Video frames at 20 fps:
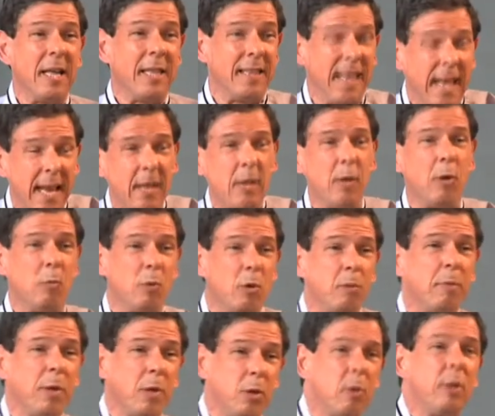Then you
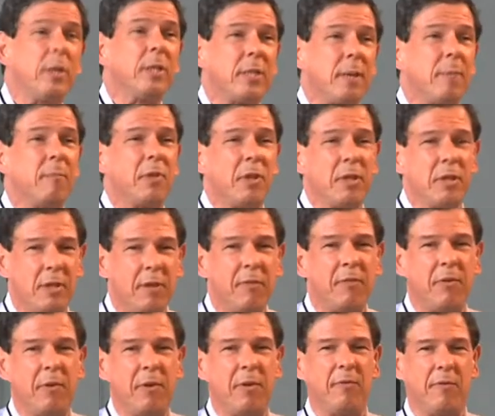would be doing something
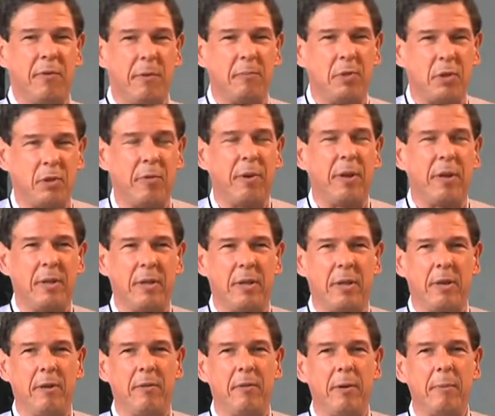different from string
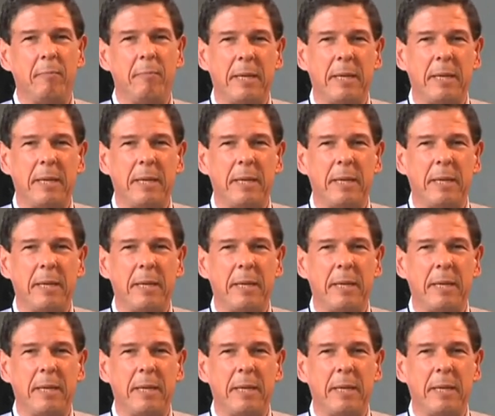theory.